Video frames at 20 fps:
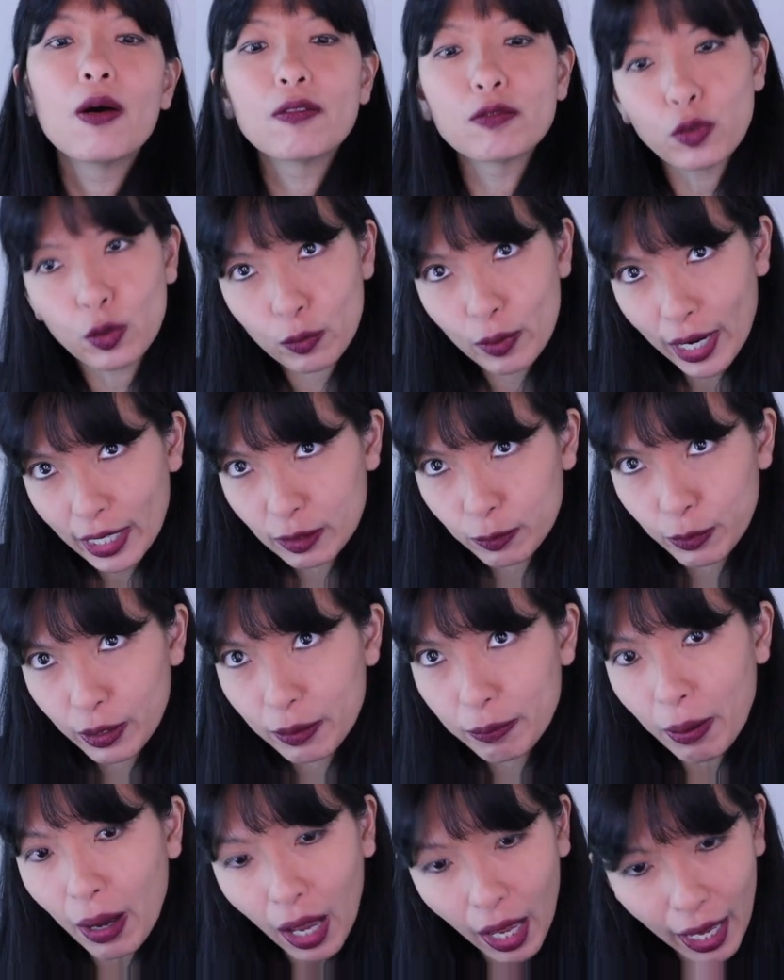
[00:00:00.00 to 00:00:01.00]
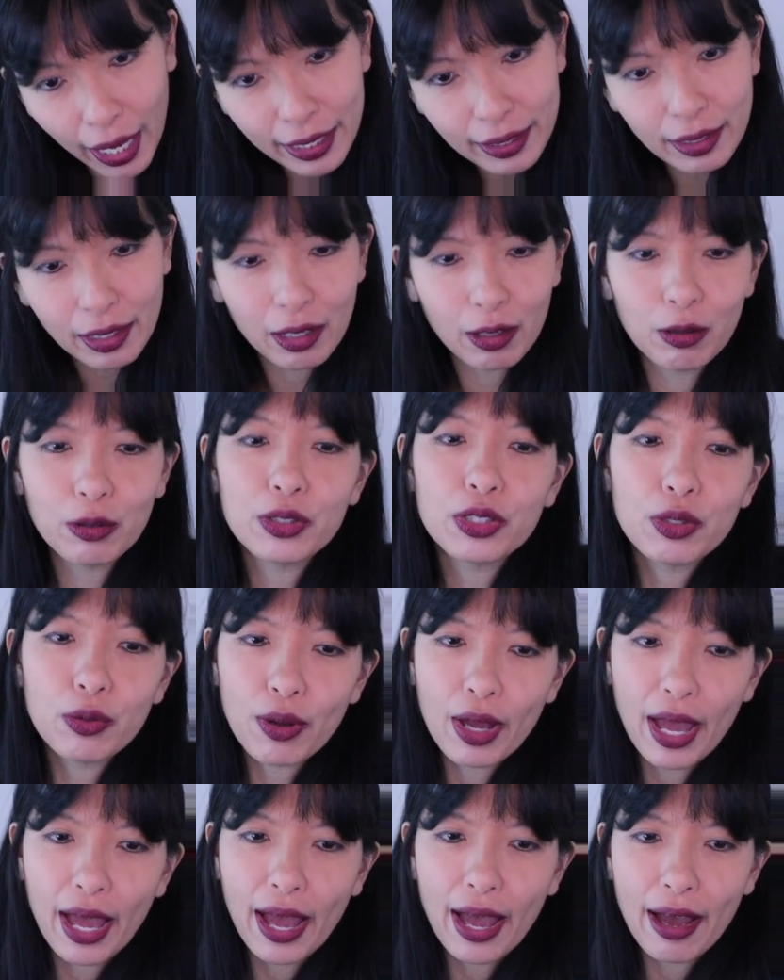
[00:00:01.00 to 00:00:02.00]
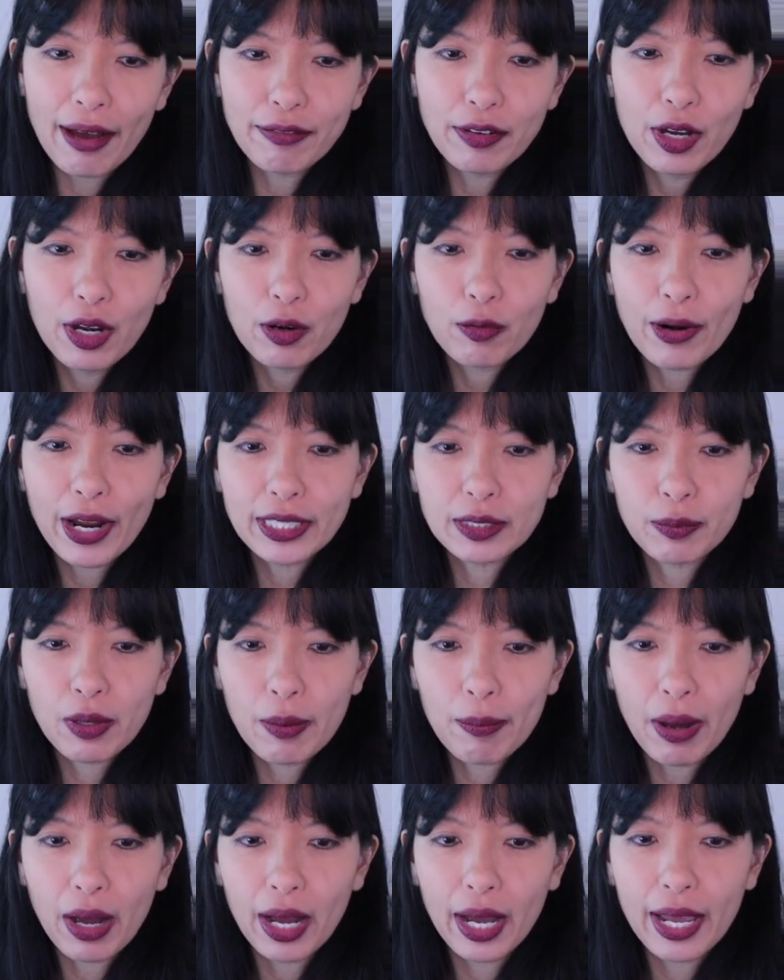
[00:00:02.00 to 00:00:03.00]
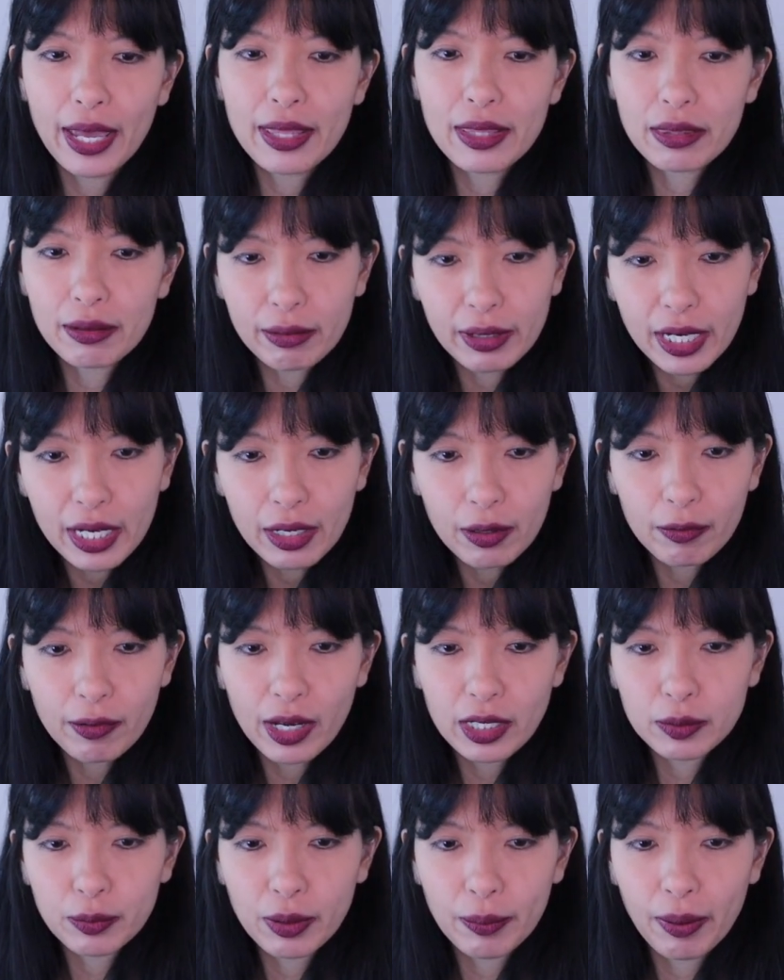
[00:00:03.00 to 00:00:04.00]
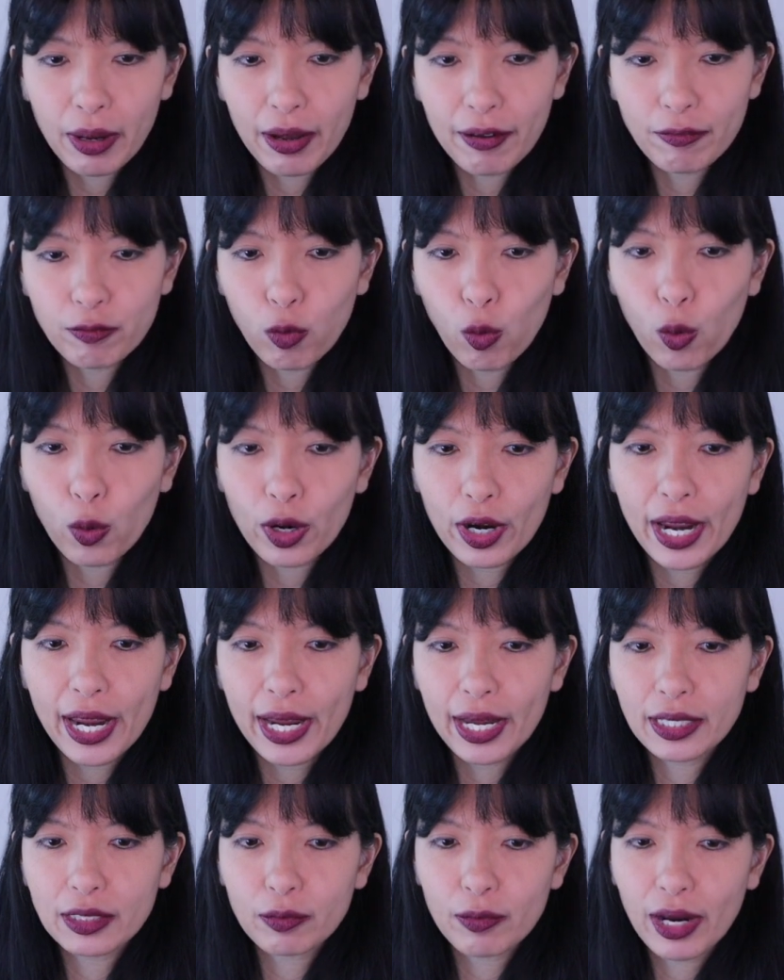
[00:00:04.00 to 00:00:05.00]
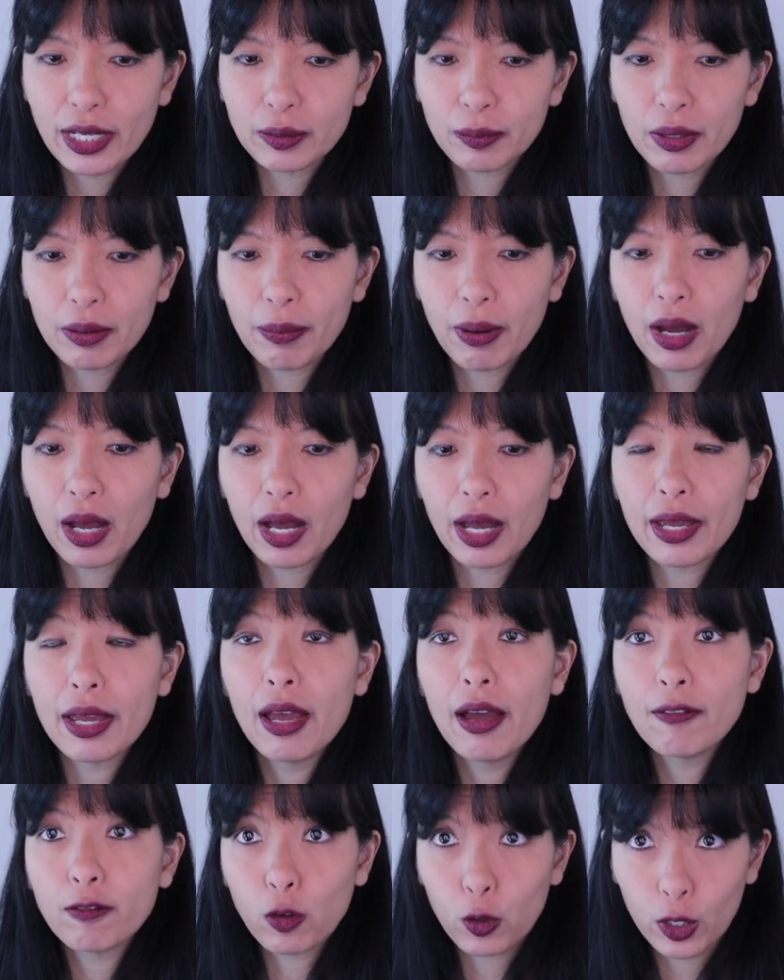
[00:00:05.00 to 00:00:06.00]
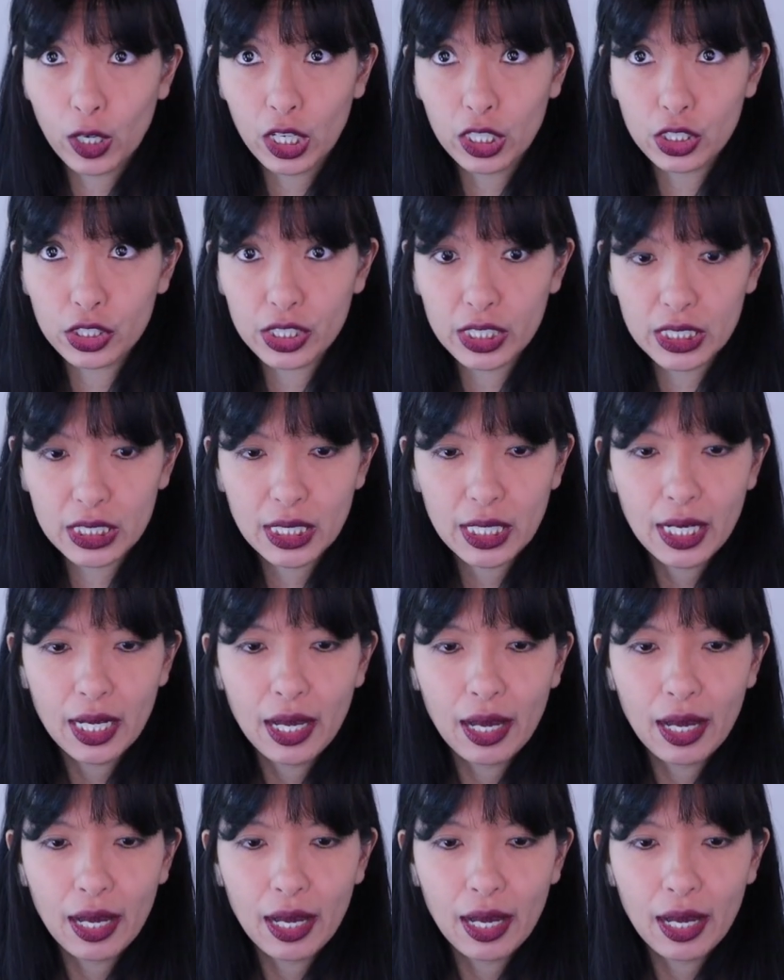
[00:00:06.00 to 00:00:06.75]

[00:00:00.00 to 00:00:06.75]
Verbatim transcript: For Raspberry Pi though, you have Raspberry Pi three, Raspberry Pi four, and Raspberry Pi four hundred.